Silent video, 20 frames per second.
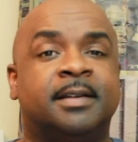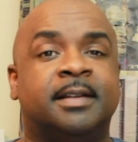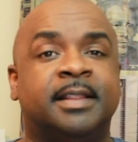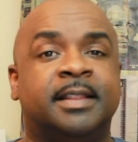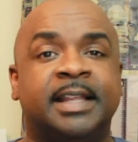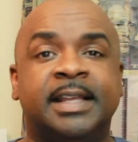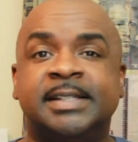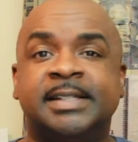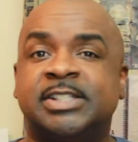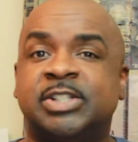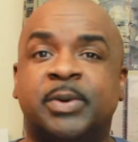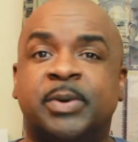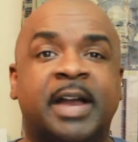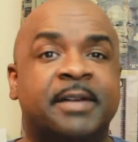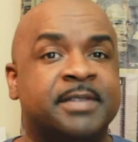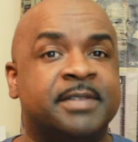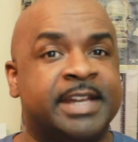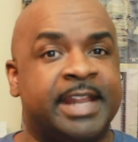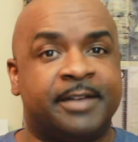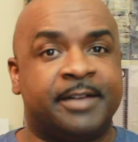these two
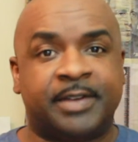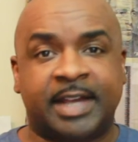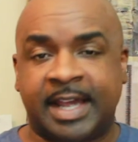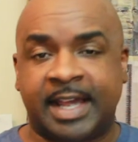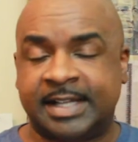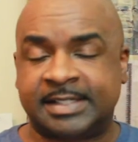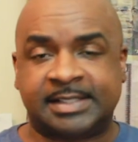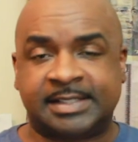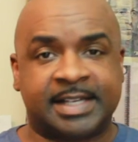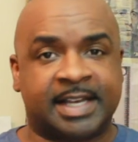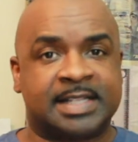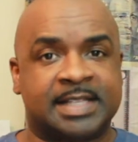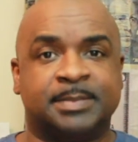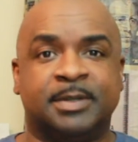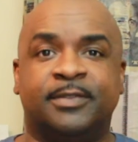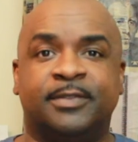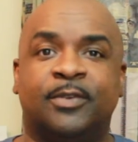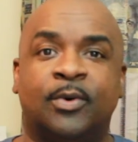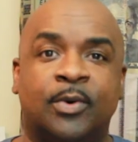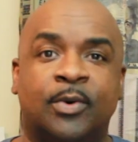have never had sex
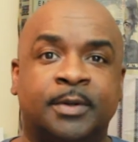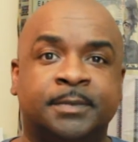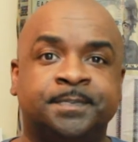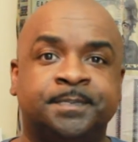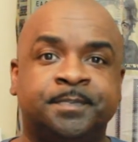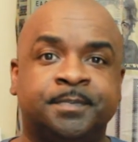before.